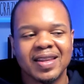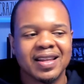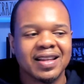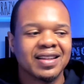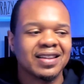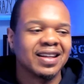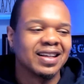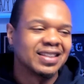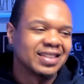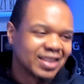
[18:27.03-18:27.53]

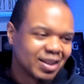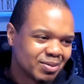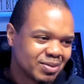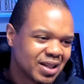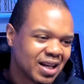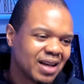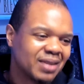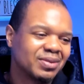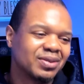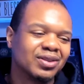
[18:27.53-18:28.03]
Like
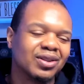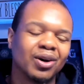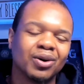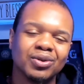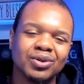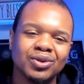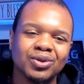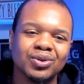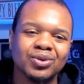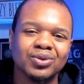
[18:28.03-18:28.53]
sometimes no
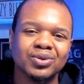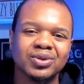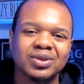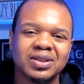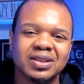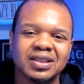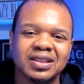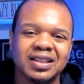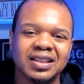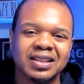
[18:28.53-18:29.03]
news
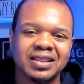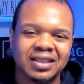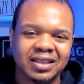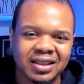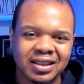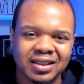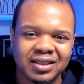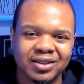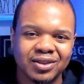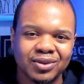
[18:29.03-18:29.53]
is
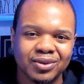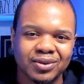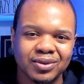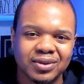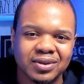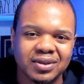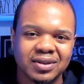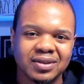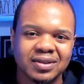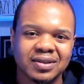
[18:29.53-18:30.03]
good news.
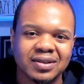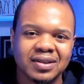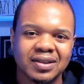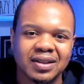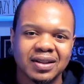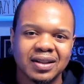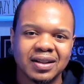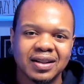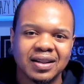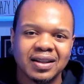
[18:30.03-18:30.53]

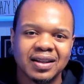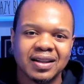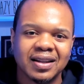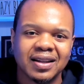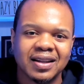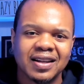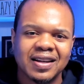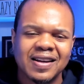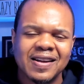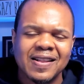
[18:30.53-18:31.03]

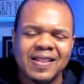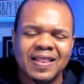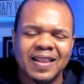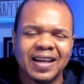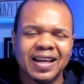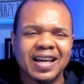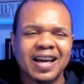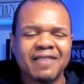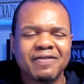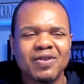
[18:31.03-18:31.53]
Like,
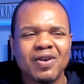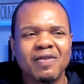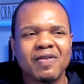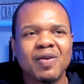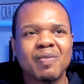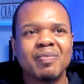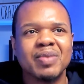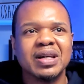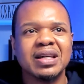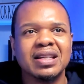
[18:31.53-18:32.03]
have you ever
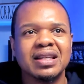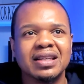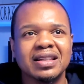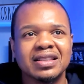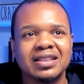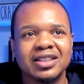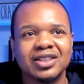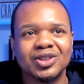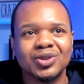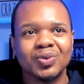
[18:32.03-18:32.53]
been in a
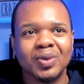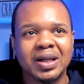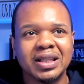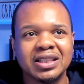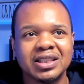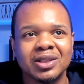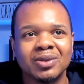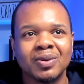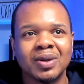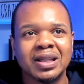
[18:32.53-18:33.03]

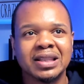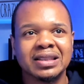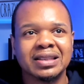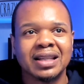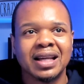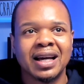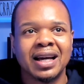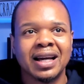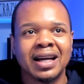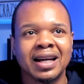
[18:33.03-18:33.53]
situation where it's
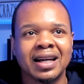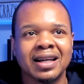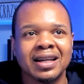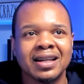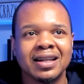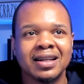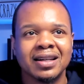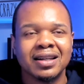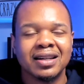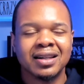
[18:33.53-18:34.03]
like,
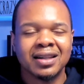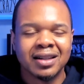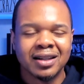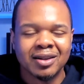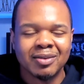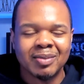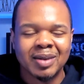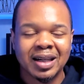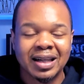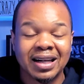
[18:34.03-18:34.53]
oh
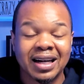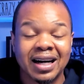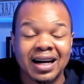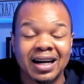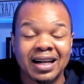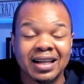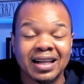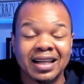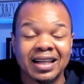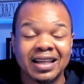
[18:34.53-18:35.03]
my
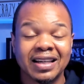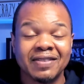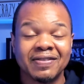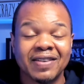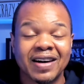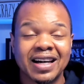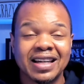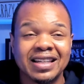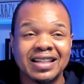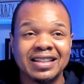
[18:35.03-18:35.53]
God, like if
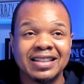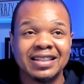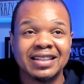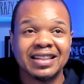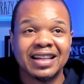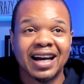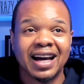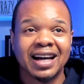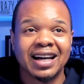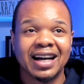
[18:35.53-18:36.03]
I
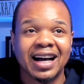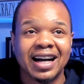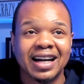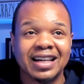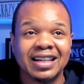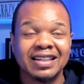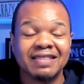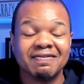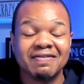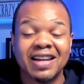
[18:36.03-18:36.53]

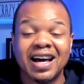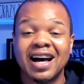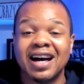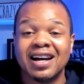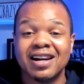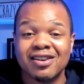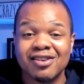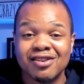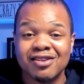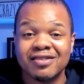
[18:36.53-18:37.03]
could have not
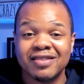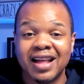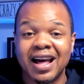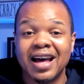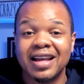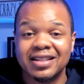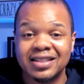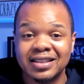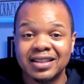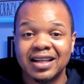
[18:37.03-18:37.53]
heard
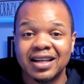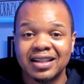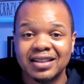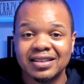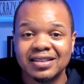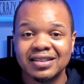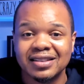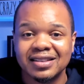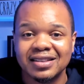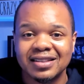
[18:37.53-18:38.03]
that today.
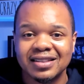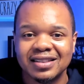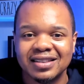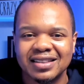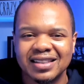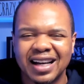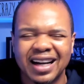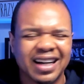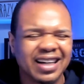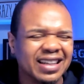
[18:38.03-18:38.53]

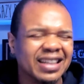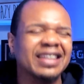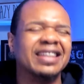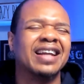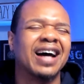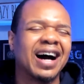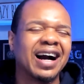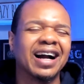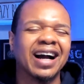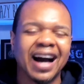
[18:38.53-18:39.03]
I could have
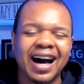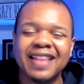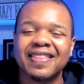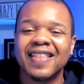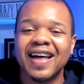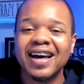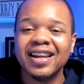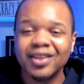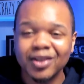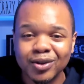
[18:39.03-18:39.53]
not got
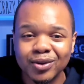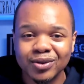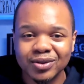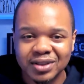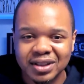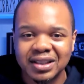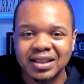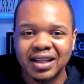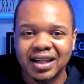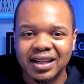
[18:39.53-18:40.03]
that news
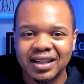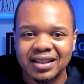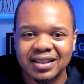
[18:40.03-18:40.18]
today.